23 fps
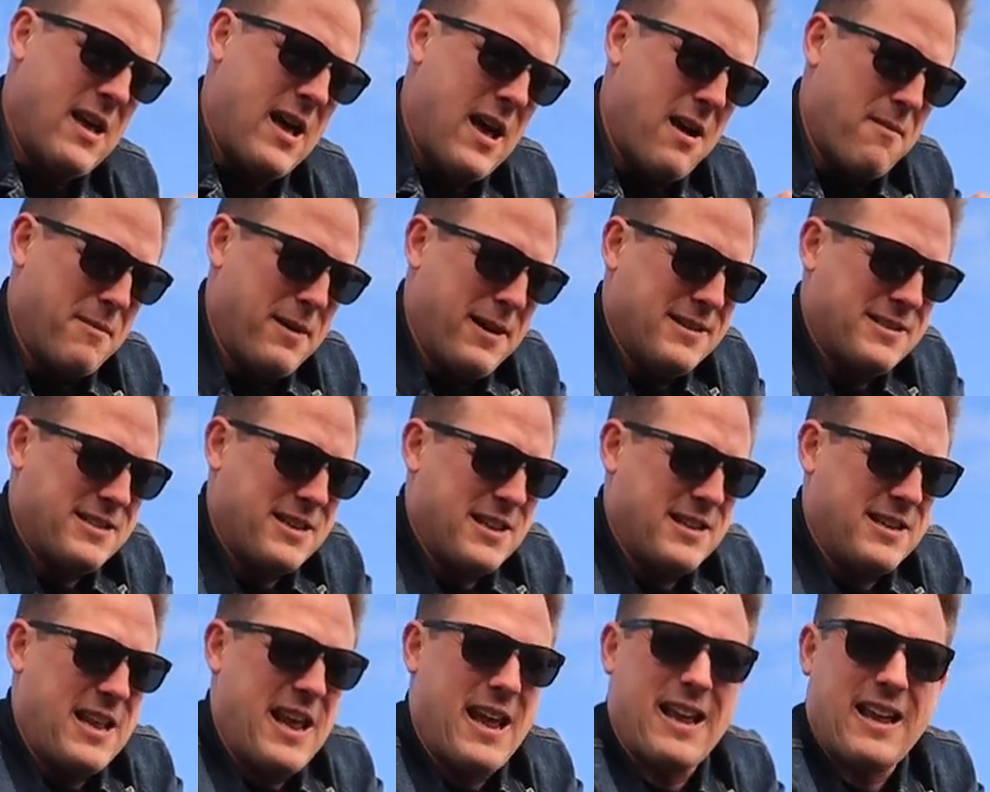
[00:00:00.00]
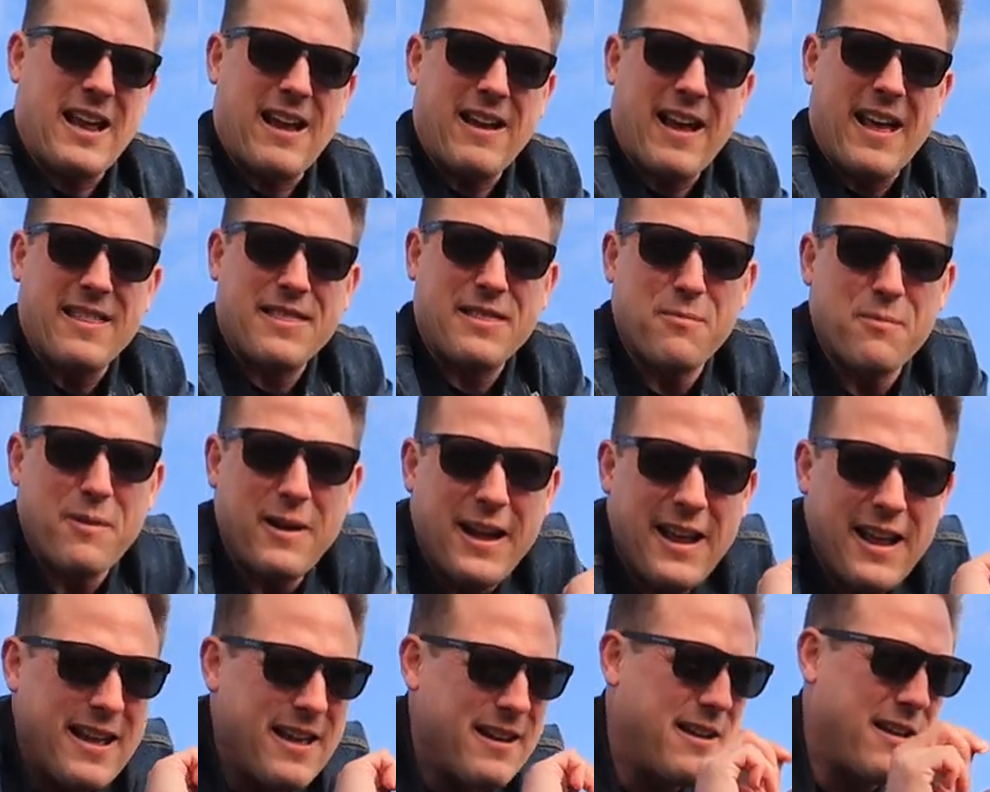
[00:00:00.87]
How many is it gonna take? I got
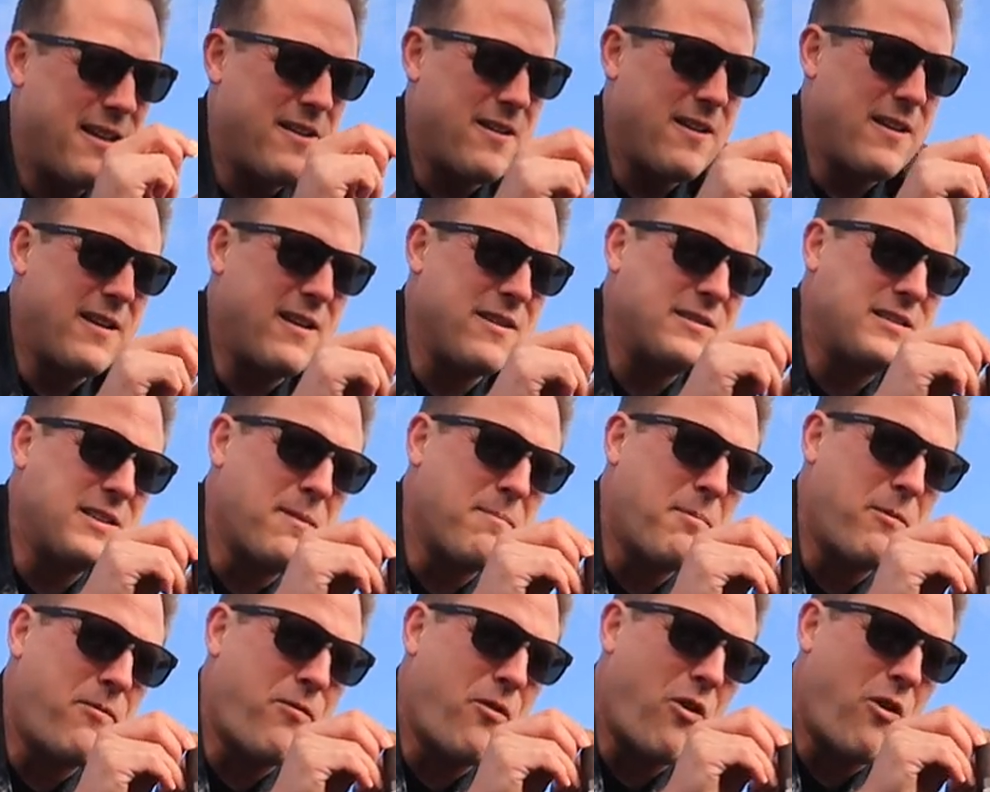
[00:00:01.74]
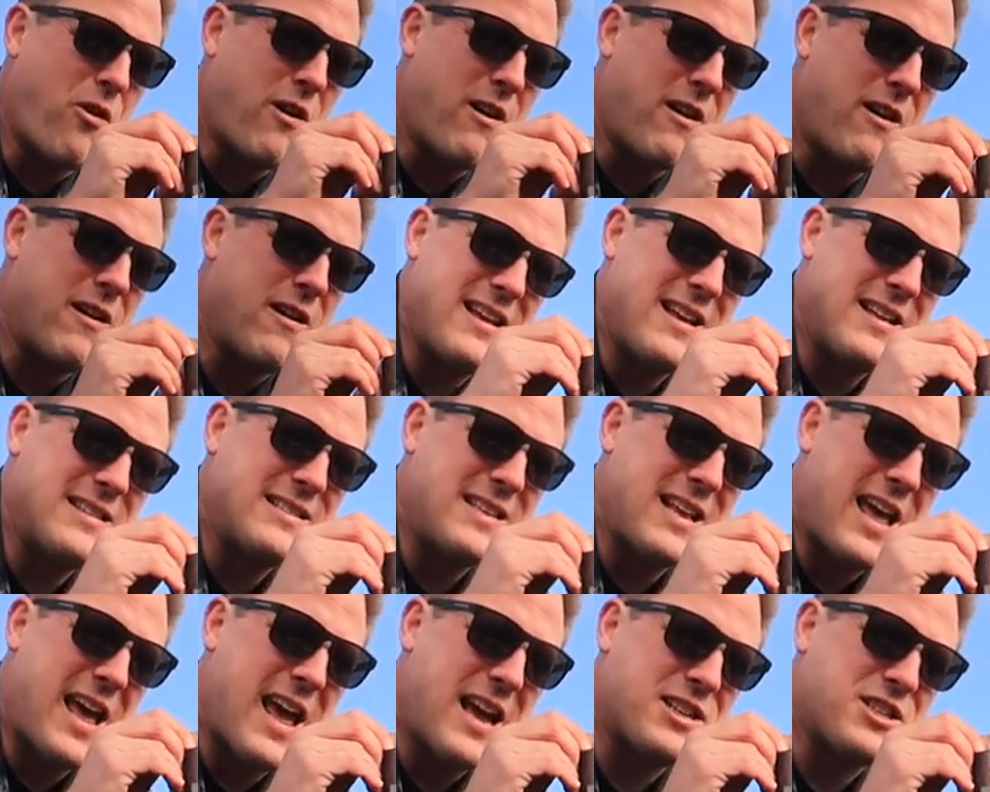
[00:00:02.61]
three in. Here's number four.
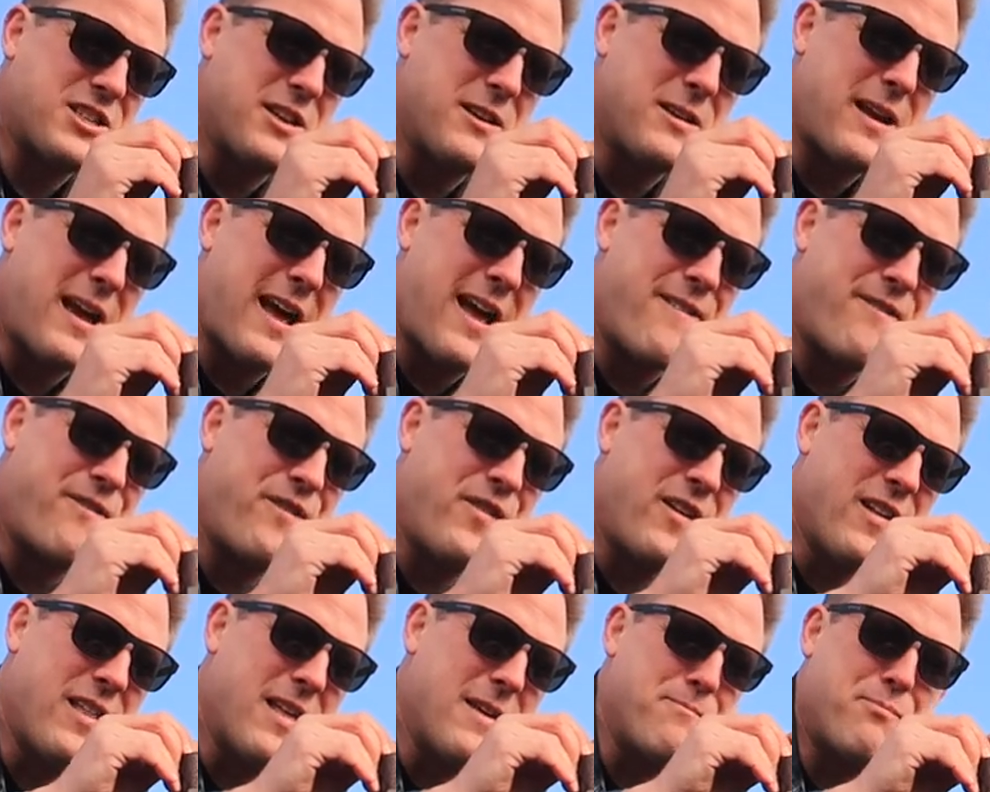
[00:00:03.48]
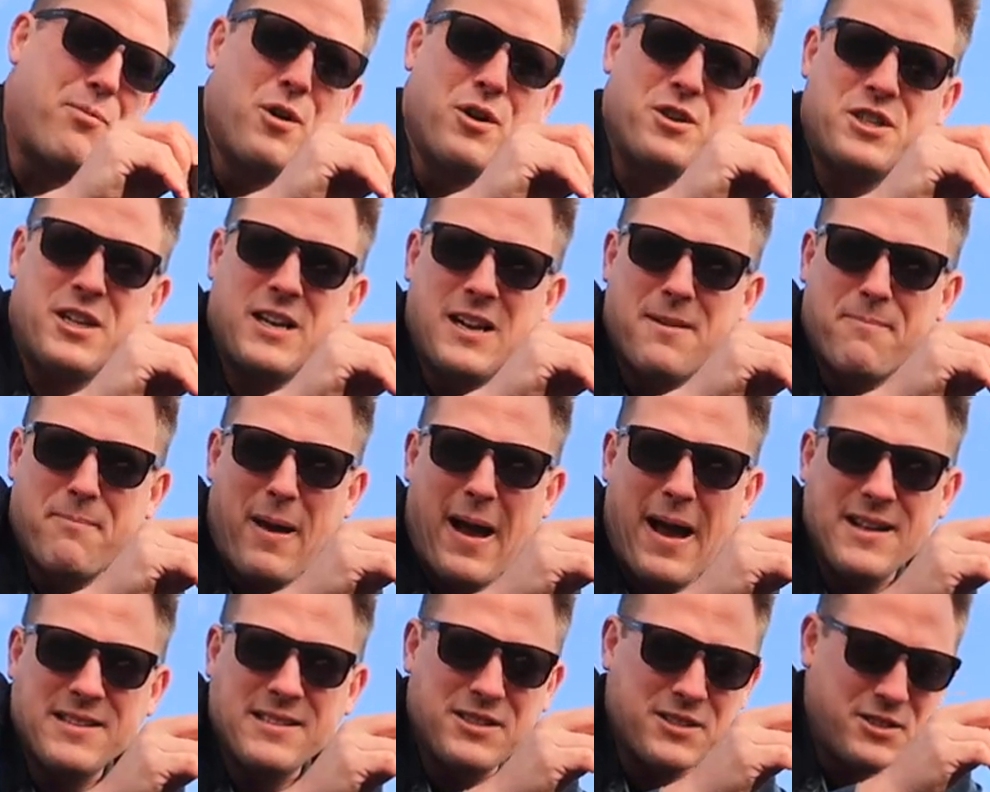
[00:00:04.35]
It's actually, I feel it pushing a
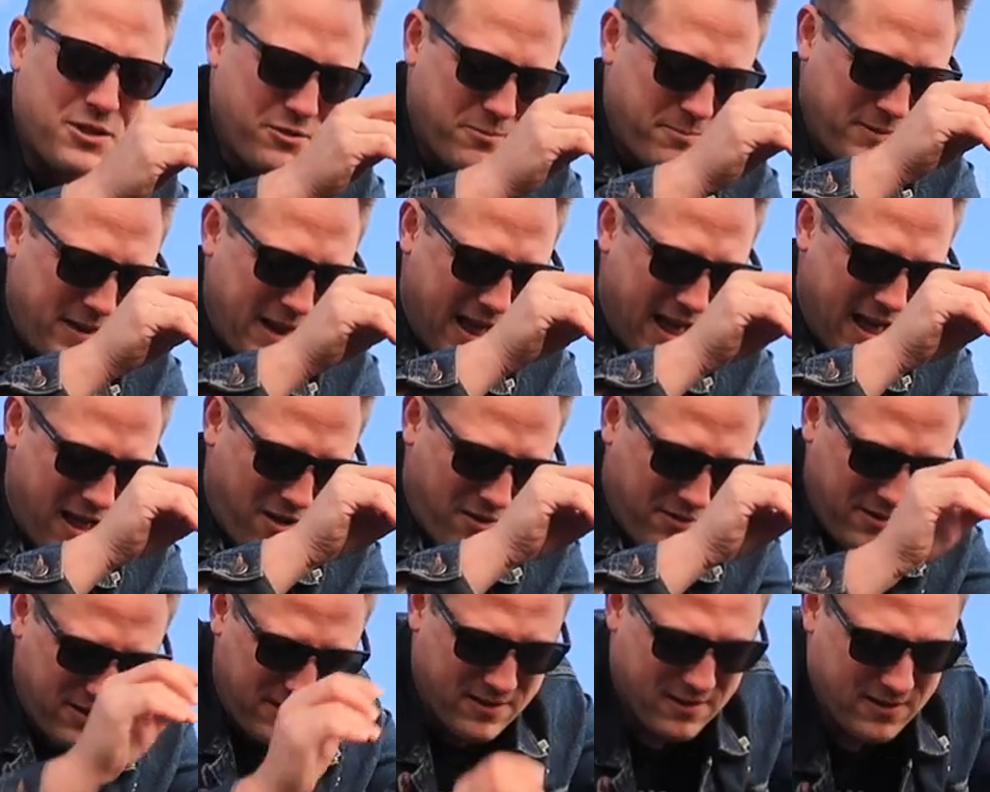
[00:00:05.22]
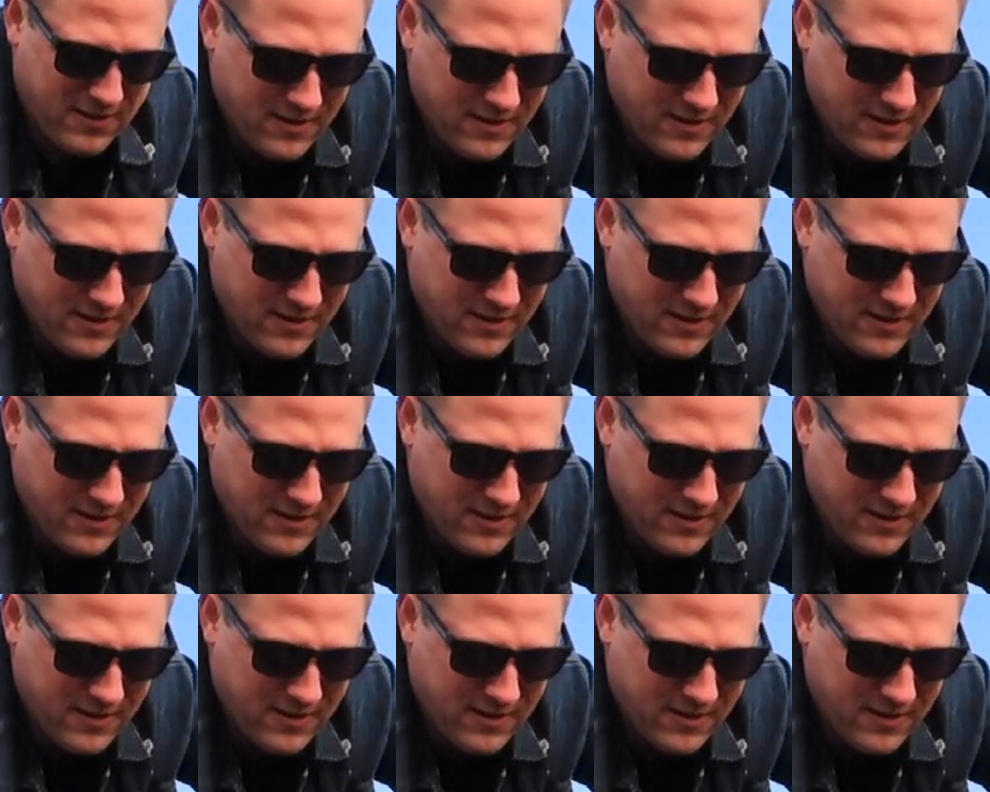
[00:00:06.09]
bison tube down.